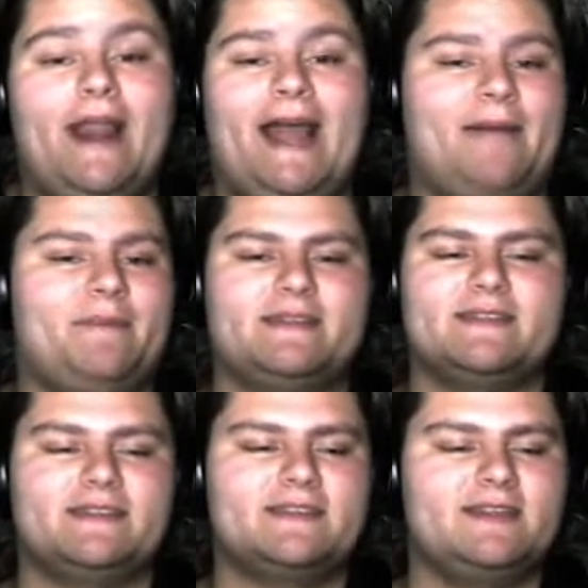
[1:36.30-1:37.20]
happens.
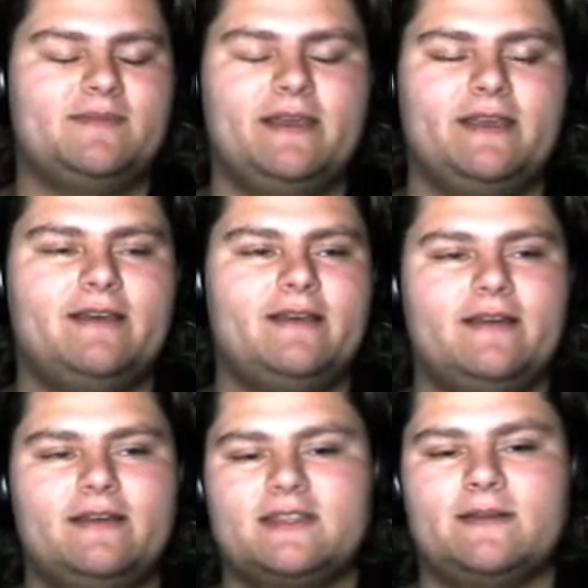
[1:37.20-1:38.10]
It's going to be
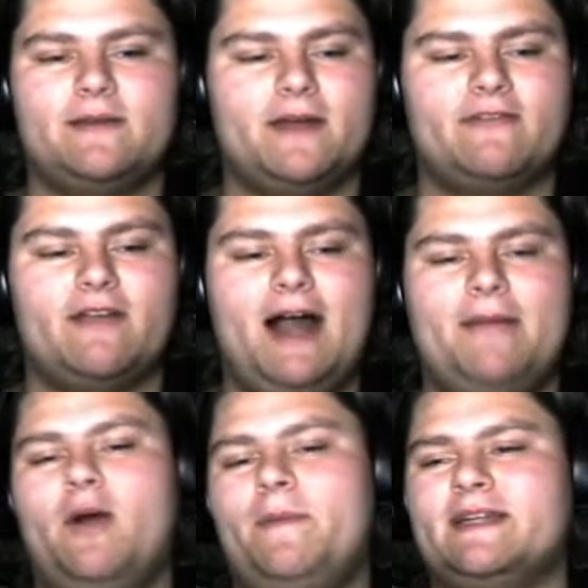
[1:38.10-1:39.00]
rough. I'm
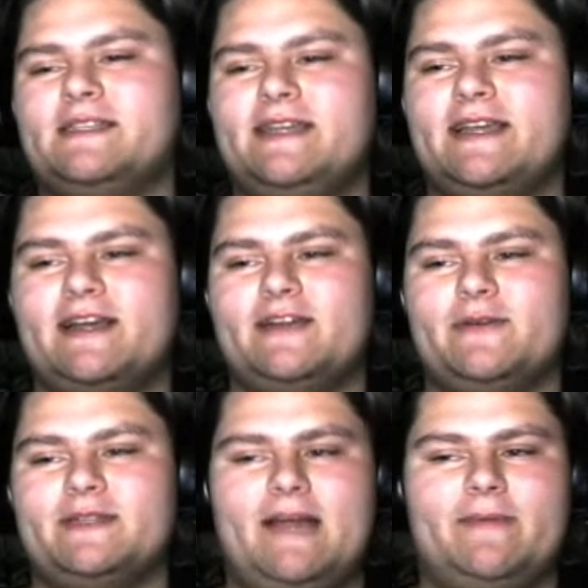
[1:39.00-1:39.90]
hoping to see it go
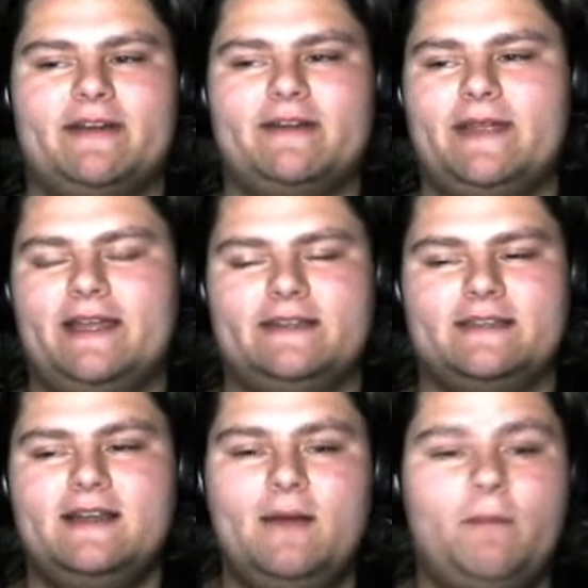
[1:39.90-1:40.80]
to a tiebreaker
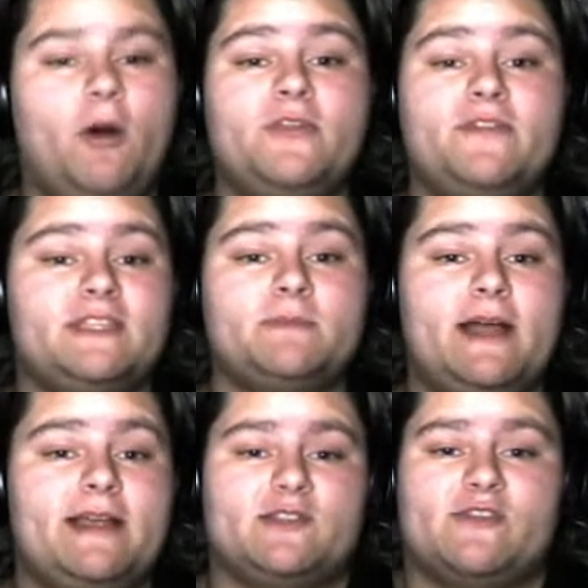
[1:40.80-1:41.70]
because both of these
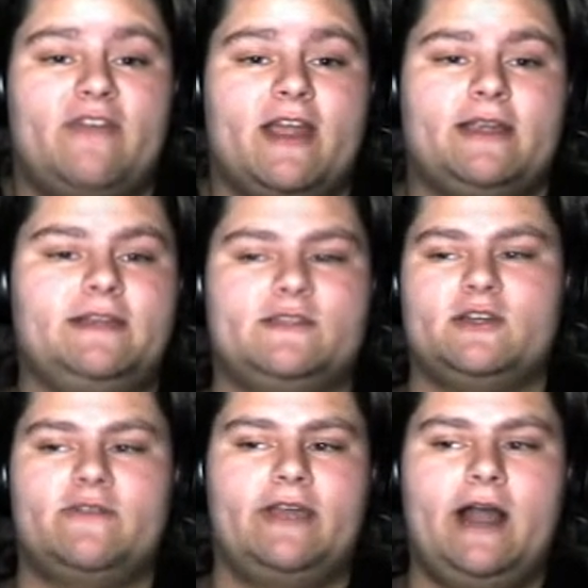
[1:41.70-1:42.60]
players are very
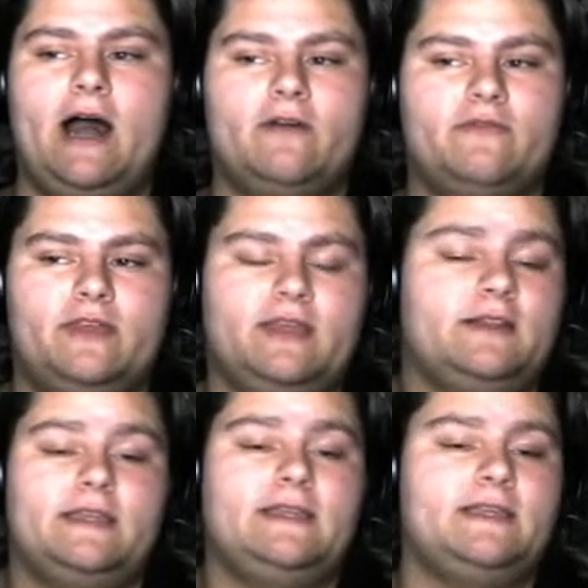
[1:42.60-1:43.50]
deserving of the
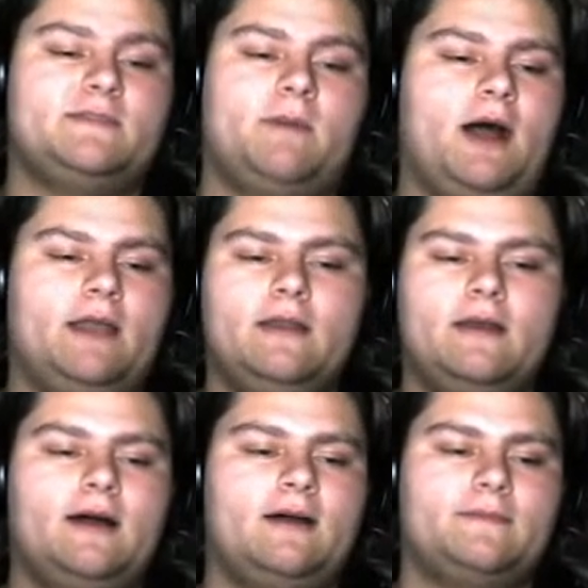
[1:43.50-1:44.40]
Elite League spot.
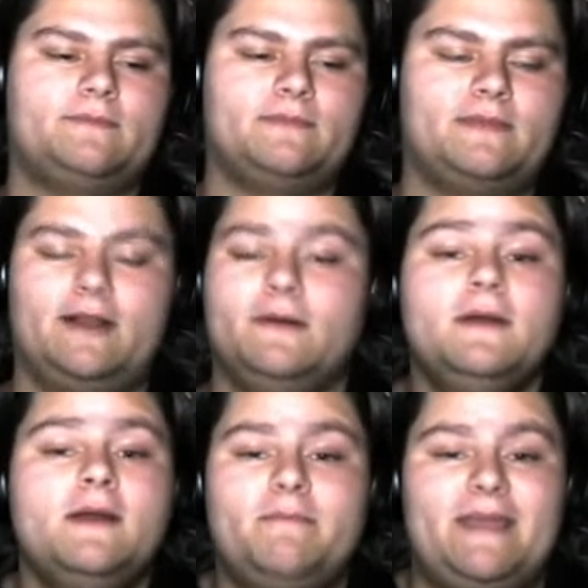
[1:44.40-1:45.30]

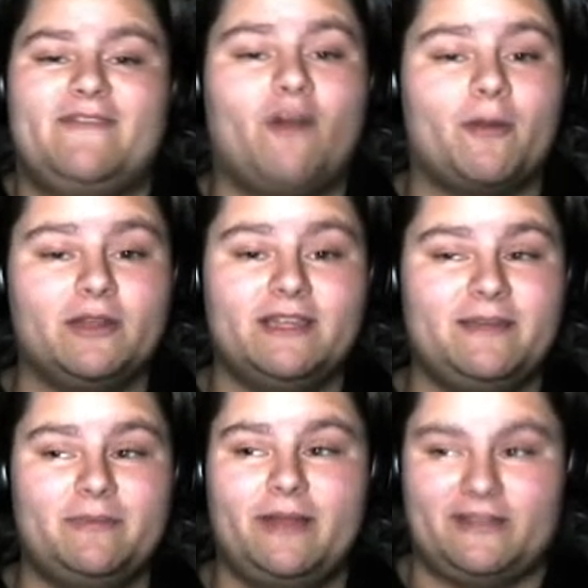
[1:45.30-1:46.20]
Being former
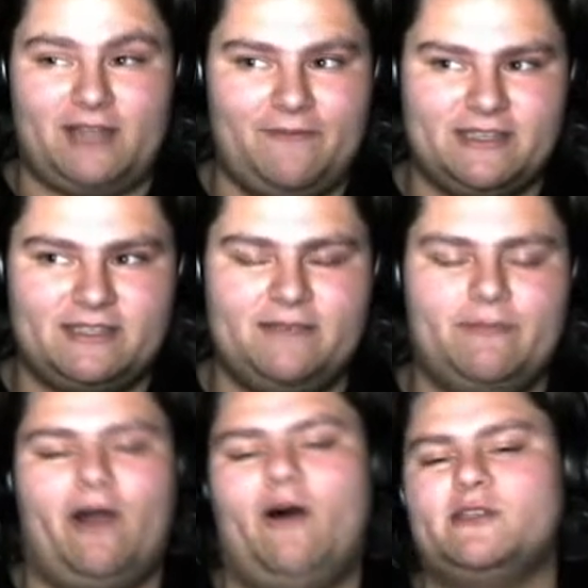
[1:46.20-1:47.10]
Elite League players,
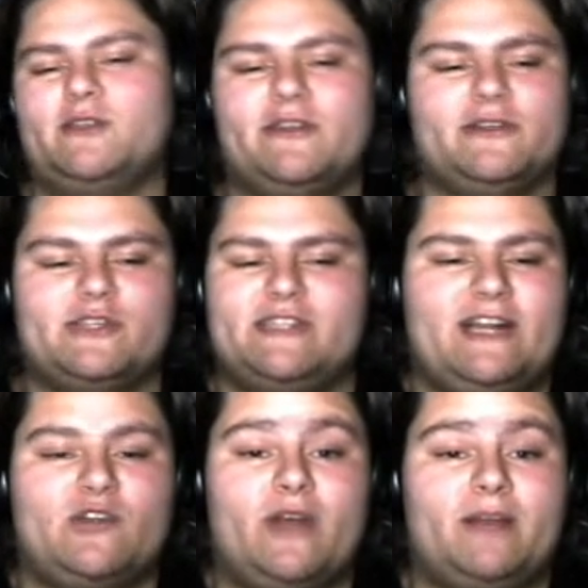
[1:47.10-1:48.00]
obviously, but also they're just
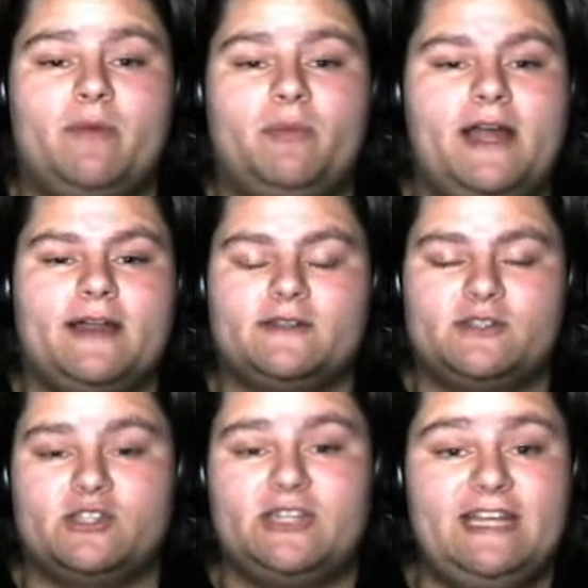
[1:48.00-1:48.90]
incredible players
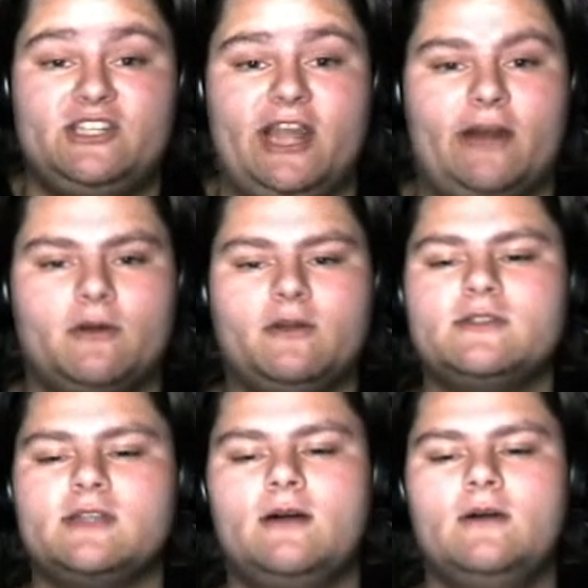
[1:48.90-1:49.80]
just in general.
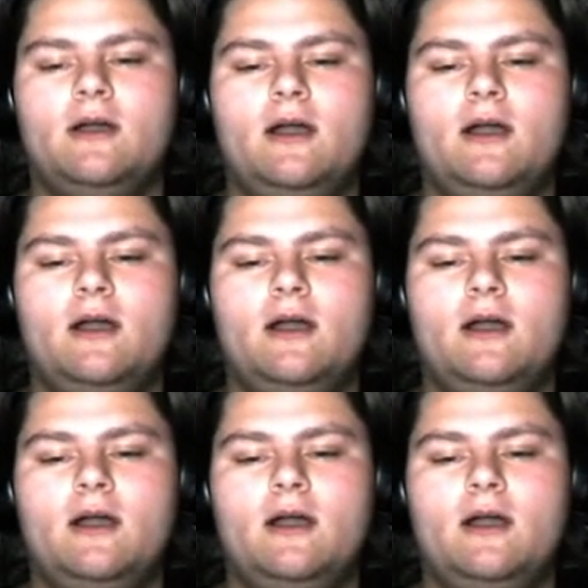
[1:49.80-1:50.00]
So